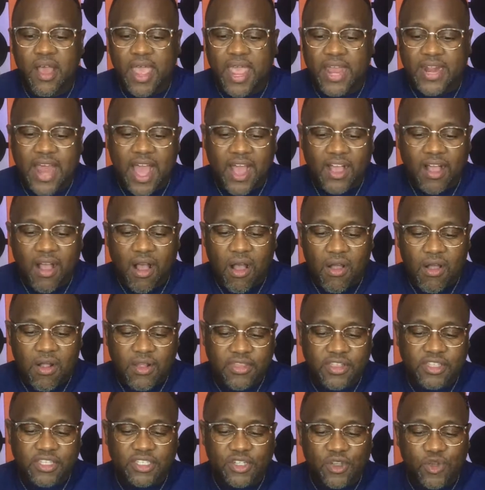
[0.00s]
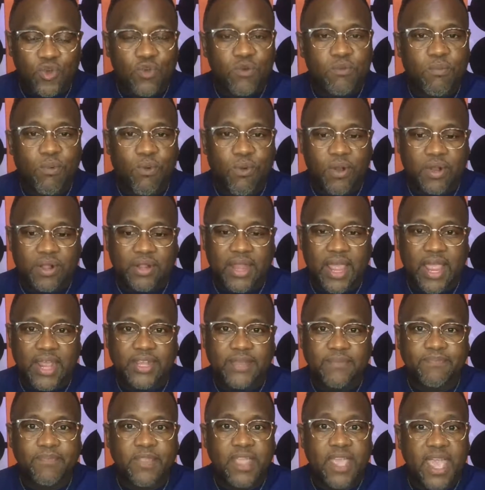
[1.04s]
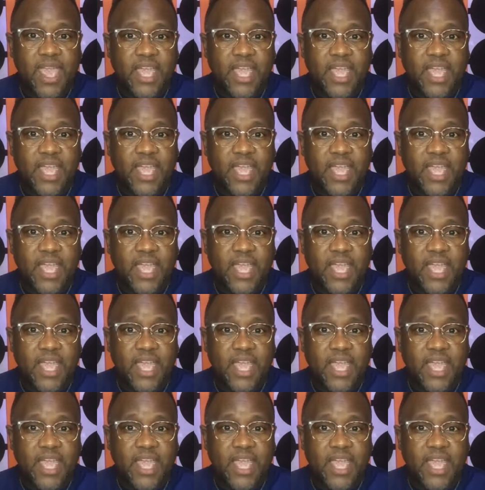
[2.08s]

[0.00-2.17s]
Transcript: and I call her the school board lady.